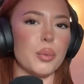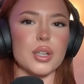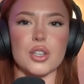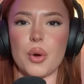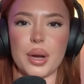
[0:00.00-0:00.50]

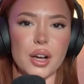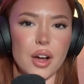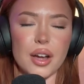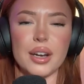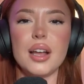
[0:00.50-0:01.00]
what's going
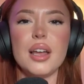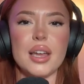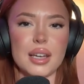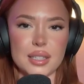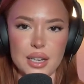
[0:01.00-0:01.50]
on?
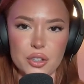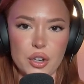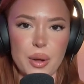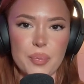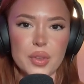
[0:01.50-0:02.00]

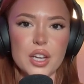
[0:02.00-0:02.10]
Etc.